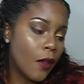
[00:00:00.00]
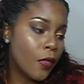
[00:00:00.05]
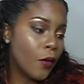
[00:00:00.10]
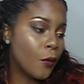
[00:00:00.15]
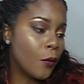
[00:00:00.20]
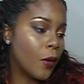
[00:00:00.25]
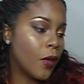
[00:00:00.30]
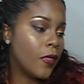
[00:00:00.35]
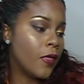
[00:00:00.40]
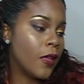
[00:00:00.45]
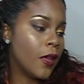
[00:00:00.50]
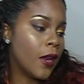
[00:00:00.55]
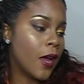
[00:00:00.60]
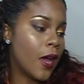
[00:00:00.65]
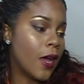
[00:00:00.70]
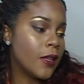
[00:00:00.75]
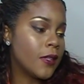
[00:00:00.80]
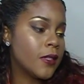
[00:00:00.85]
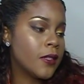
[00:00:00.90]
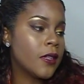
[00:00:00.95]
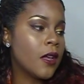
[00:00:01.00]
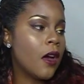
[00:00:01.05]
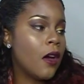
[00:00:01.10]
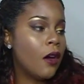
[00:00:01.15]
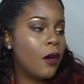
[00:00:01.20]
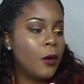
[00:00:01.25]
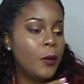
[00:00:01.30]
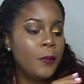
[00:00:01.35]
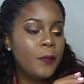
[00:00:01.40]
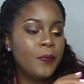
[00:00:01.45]
Another one that
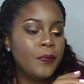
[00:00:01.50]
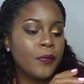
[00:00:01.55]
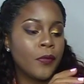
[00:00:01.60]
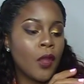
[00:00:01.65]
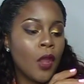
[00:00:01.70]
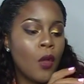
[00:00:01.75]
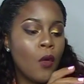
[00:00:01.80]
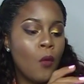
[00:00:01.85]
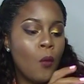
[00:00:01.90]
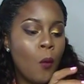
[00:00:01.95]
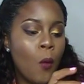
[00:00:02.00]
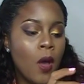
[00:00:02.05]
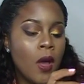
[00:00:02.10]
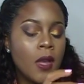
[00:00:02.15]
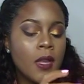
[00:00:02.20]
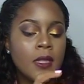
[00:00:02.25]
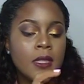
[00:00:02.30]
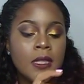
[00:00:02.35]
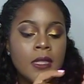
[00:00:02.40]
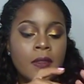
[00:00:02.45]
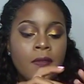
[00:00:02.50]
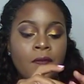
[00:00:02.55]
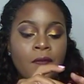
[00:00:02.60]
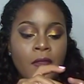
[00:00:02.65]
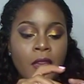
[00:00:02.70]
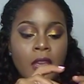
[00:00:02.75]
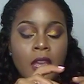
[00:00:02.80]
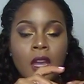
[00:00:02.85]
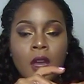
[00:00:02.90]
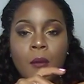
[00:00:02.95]
I saw
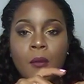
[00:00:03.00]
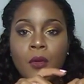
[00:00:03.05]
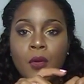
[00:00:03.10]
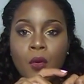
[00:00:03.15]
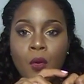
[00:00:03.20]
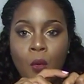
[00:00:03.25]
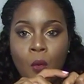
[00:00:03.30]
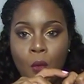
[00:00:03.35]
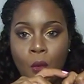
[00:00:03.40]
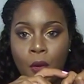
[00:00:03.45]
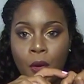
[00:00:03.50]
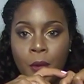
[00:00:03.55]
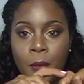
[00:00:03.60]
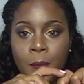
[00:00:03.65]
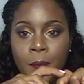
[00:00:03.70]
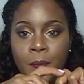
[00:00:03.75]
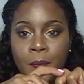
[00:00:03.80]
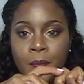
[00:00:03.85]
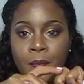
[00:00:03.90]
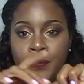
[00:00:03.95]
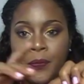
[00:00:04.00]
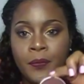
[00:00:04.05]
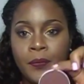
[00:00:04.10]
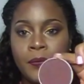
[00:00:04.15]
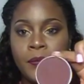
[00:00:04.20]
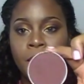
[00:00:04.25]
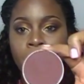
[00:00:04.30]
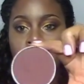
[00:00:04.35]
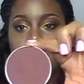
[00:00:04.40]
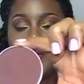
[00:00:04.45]
was Film
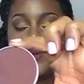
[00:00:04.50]
Noir.